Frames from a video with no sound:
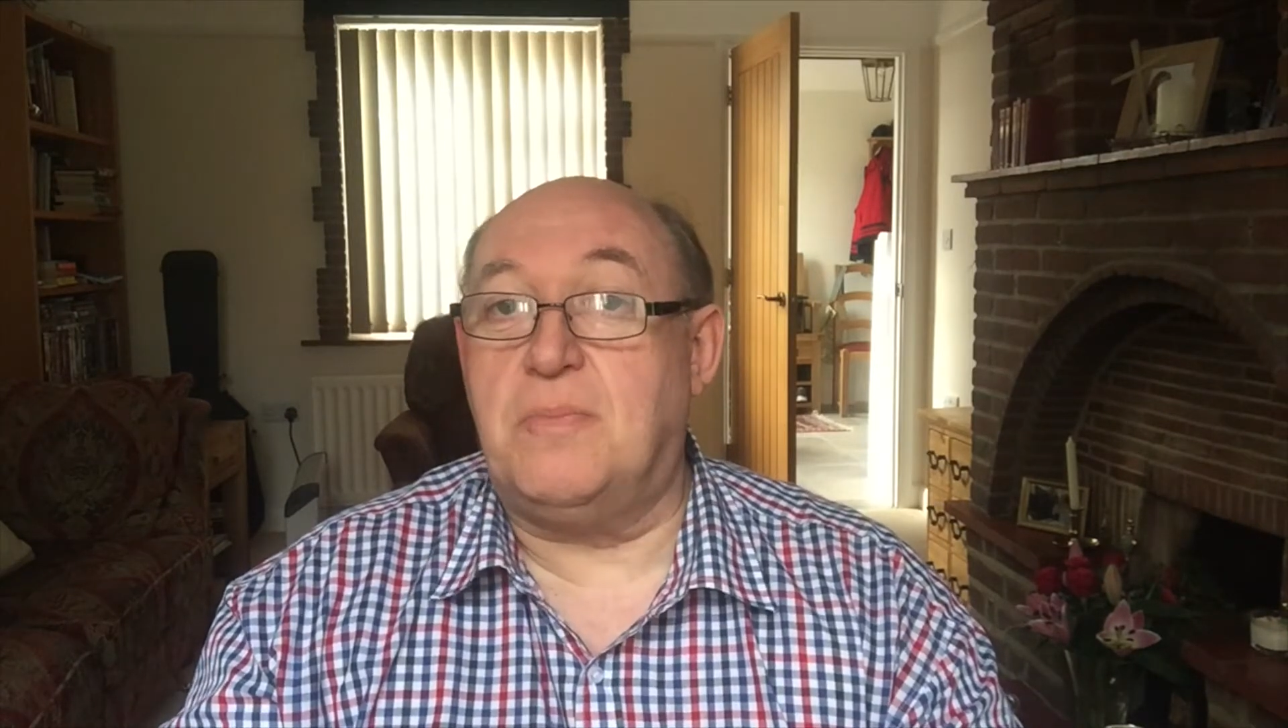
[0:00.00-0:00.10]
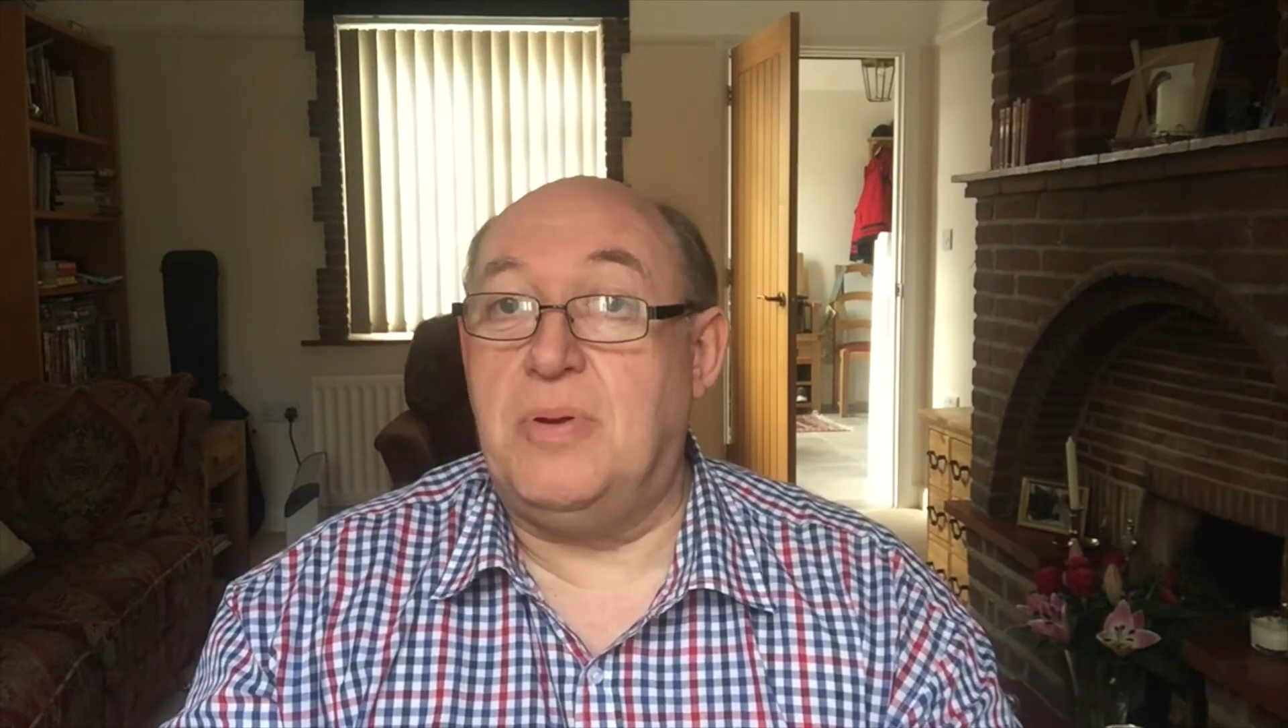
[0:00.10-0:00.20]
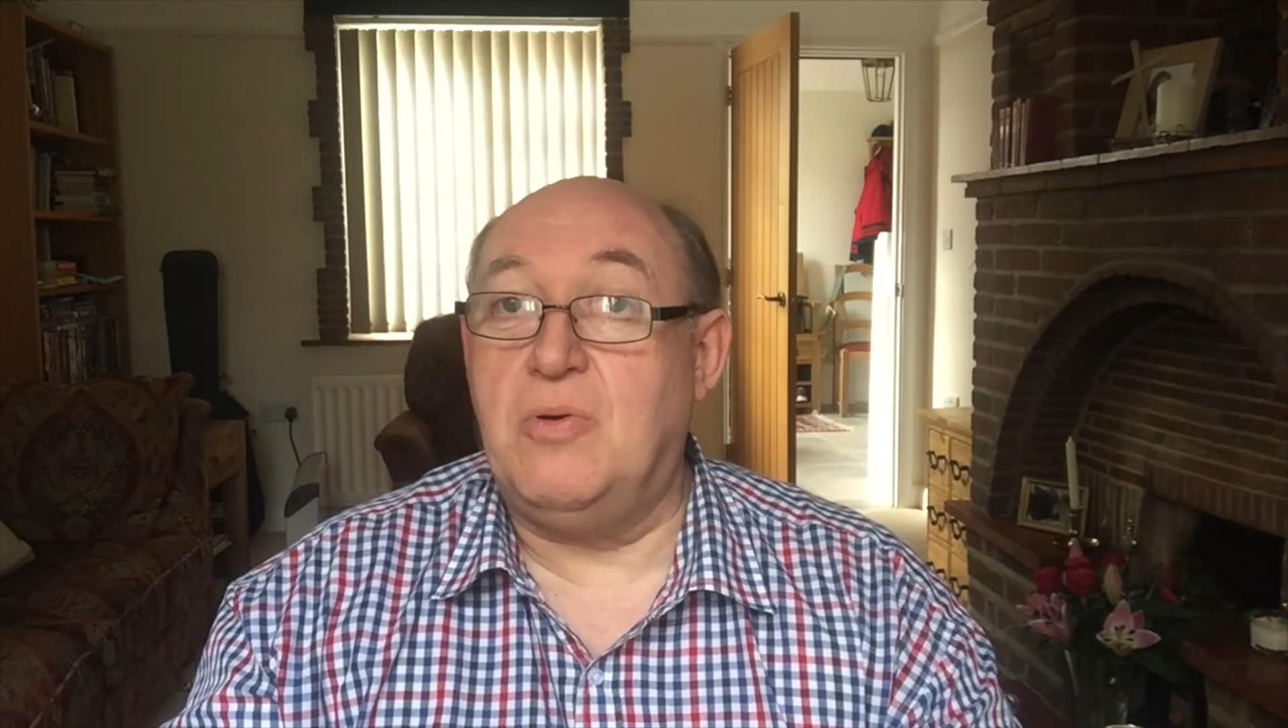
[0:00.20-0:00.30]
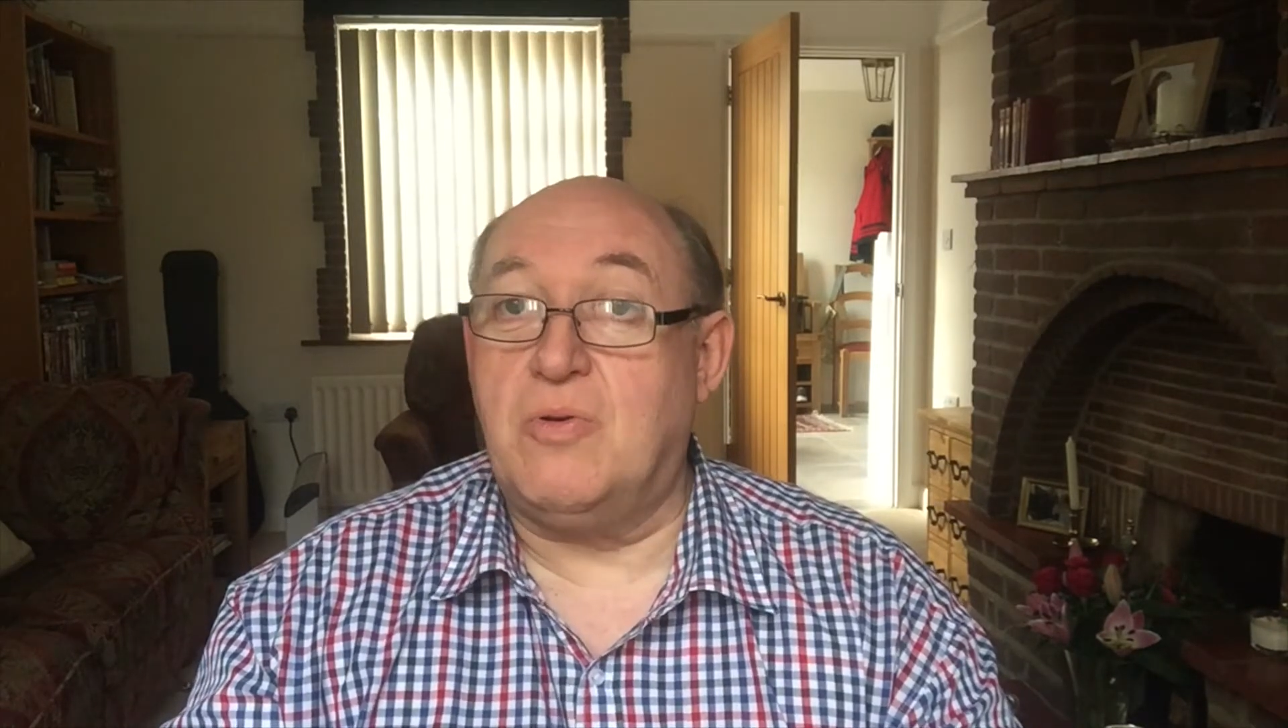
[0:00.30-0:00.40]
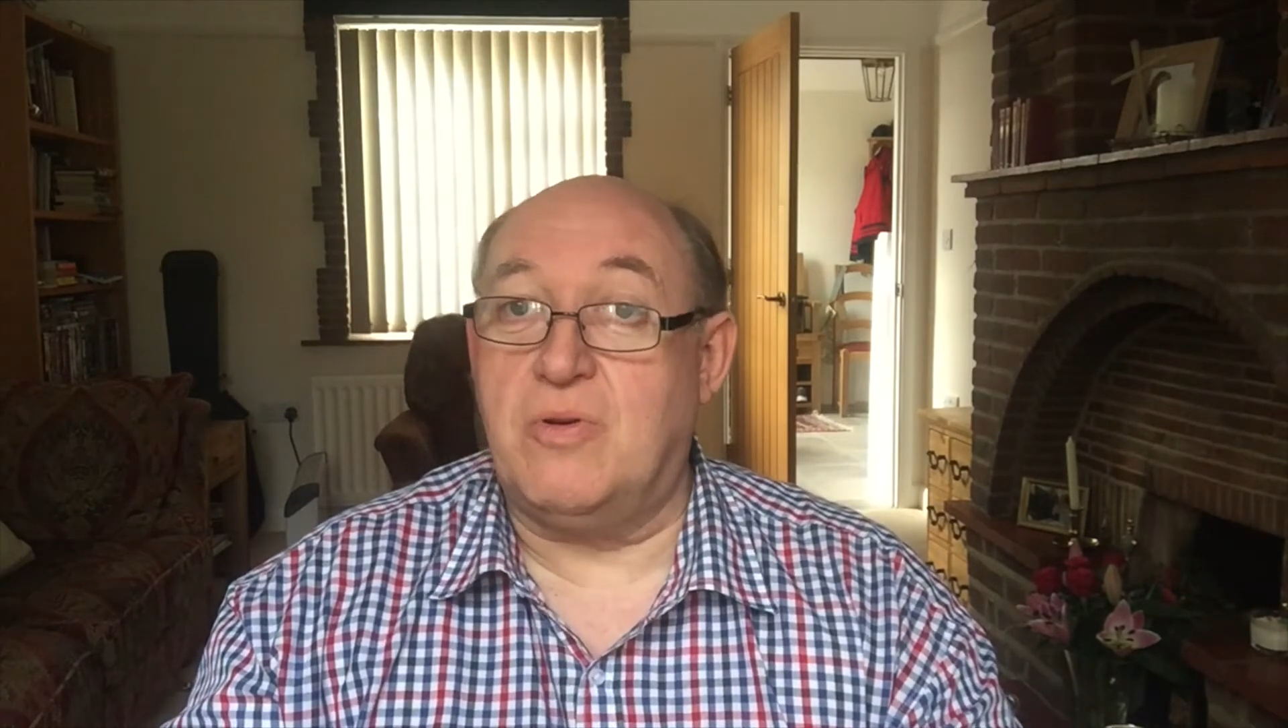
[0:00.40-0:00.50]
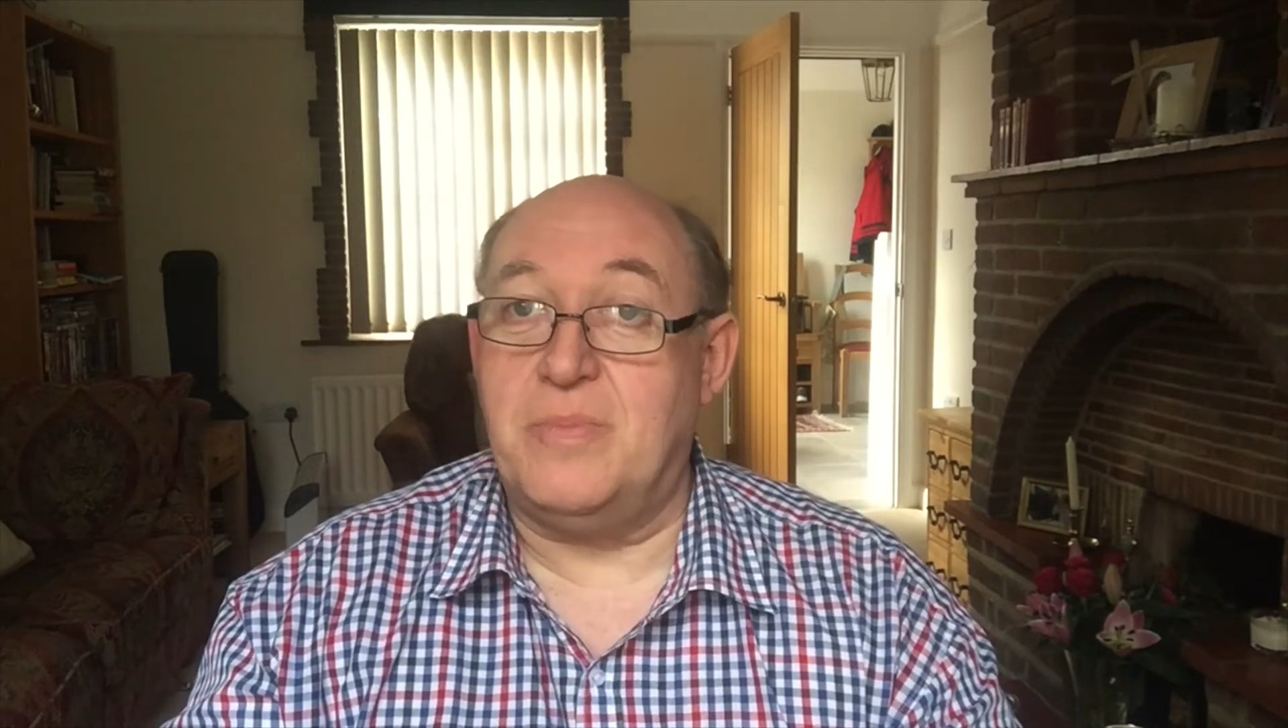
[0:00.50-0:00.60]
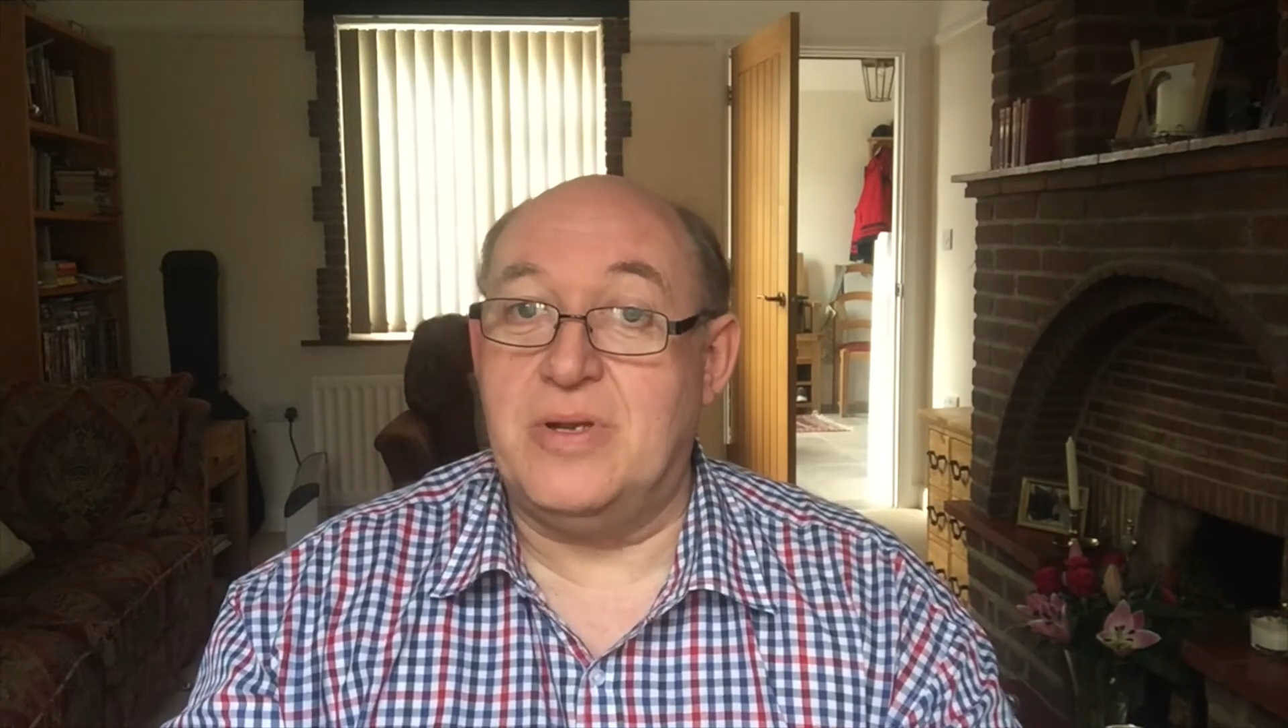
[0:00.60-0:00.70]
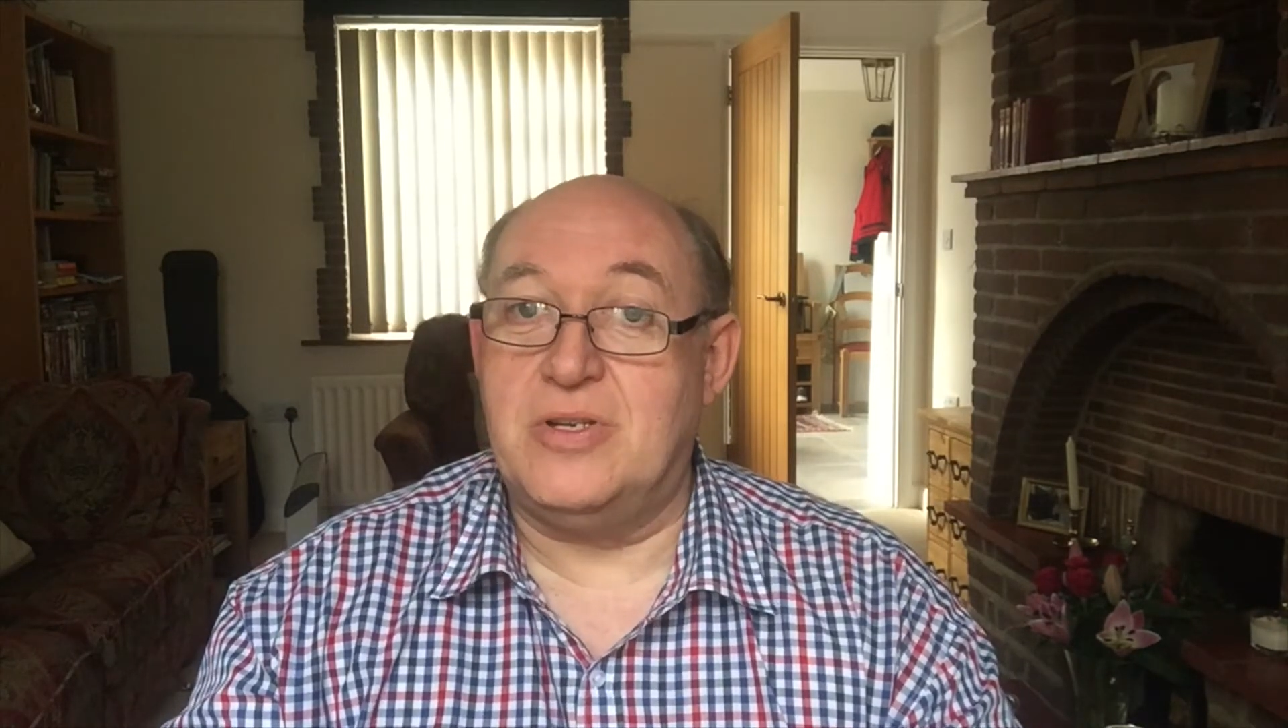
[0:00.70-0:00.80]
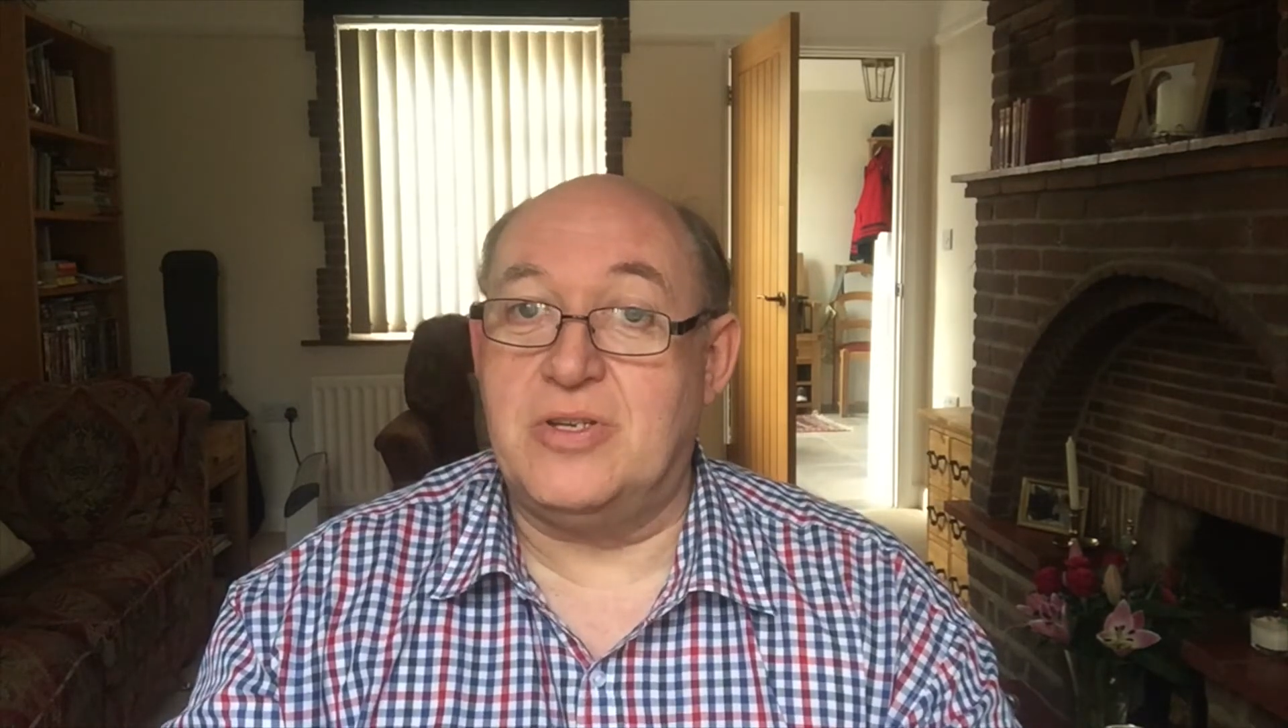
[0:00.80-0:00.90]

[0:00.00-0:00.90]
pilgrimage